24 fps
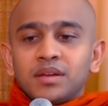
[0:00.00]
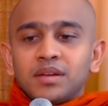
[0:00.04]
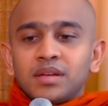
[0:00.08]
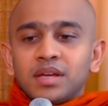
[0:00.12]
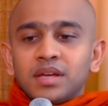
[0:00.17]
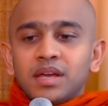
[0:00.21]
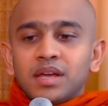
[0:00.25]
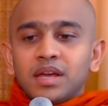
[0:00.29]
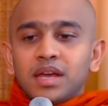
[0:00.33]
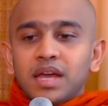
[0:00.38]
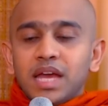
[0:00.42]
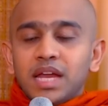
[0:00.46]

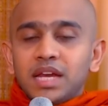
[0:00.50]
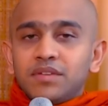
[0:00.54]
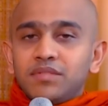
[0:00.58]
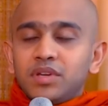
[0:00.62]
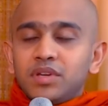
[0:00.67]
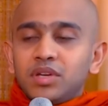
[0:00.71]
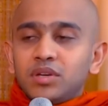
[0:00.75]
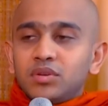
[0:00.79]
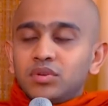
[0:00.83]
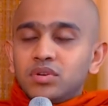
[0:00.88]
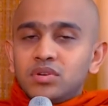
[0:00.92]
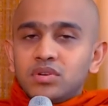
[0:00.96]
And we
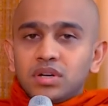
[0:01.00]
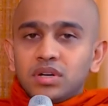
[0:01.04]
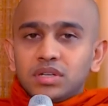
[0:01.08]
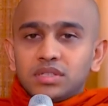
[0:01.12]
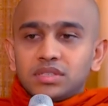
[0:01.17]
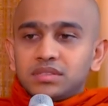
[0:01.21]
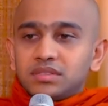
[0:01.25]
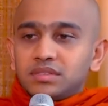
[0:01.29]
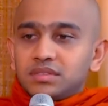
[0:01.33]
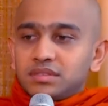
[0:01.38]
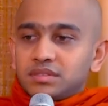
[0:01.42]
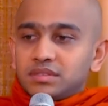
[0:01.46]
could not
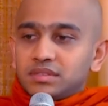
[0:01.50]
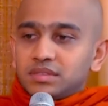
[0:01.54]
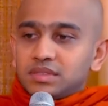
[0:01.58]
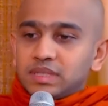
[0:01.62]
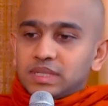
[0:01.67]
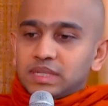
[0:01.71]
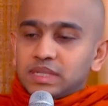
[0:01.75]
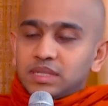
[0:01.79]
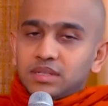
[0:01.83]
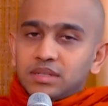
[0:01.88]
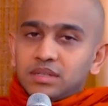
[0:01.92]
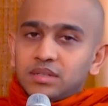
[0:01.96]

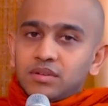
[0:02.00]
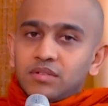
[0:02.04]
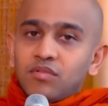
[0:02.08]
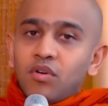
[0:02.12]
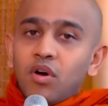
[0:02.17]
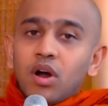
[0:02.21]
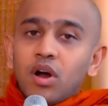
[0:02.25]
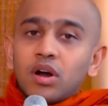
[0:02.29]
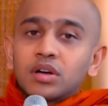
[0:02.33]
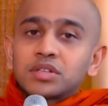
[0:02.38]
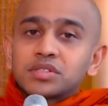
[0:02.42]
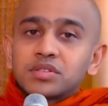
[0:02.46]

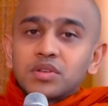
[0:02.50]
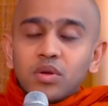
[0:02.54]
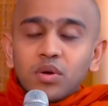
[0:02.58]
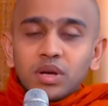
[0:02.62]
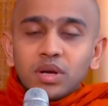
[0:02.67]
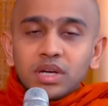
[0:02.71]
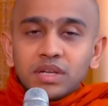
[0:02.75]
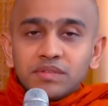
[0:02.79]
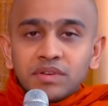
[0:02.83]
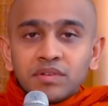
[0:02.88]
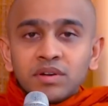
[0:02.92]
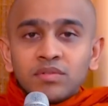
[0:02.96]
walk slowly.
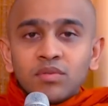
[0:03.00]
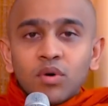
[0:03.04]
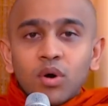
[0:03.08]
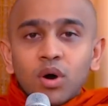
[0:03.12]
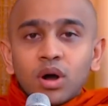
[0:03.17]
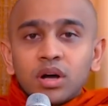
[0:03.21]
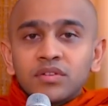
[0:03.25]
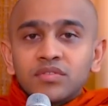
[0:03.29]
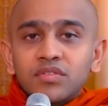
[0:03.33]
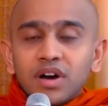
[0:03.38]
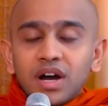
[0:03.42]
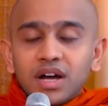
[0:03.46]
We will walk
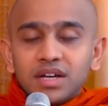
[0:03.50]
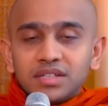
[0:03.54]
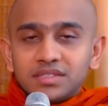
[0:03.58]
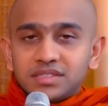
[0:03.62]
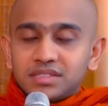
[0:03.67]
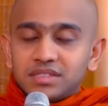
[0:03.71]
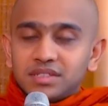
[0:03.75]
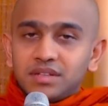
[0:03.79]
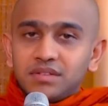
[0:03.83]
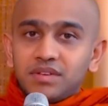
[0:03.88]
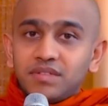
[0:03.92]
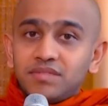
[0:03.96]
fast.
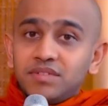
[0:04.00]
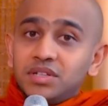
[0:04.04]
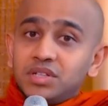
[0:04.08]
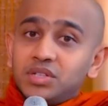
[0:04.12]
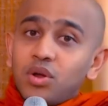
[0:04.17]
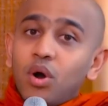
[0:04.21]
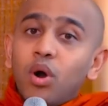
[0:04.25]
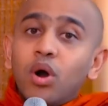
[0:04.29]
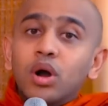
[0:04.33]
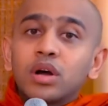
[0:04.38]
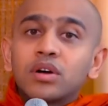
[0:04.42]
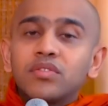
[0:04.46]
We will
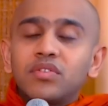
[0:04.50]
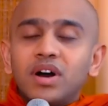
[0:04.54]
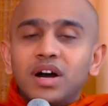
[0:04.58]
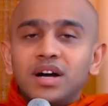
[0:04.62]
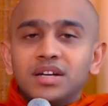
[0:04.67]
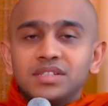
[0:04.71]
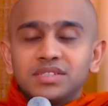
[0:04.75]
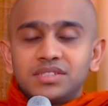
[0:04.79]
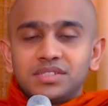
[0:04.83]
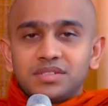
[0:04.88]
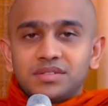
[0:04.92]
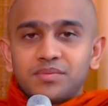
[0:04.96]
talk
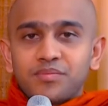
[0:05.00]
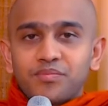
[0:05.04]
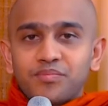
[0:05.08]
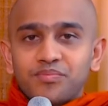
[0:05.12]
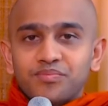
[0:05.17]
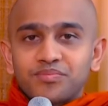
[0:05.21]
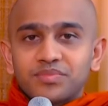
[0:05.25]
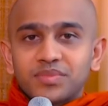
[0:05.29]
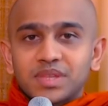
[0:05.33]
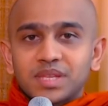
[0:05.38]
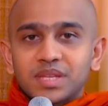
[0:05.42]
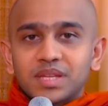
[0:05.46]
fast.
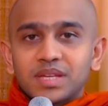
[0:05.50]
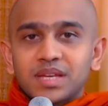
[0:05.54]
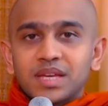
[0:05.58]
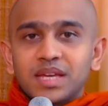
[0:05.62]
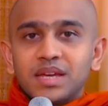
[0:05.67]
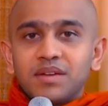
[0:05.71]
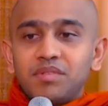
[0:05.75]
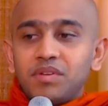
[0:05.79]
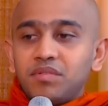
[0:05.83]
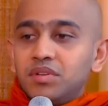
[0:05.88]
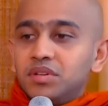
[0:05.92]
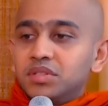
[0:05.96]

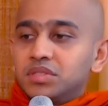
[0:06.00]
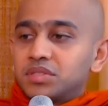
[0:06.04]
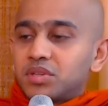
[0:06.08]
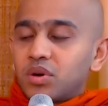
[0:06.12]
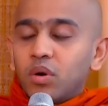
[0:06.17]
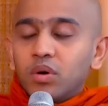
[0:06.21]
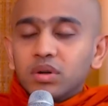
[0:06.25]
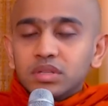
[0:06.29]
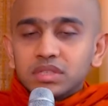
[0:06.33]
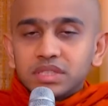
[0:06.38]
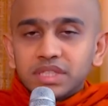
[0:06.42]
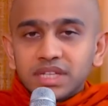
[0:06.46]
We will throw
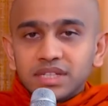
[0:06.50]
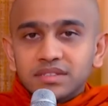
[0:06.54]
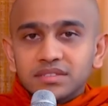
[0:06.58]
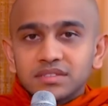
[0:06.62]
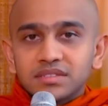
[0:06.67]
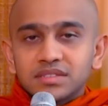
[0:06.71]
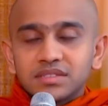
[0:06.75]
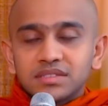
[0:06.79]
things.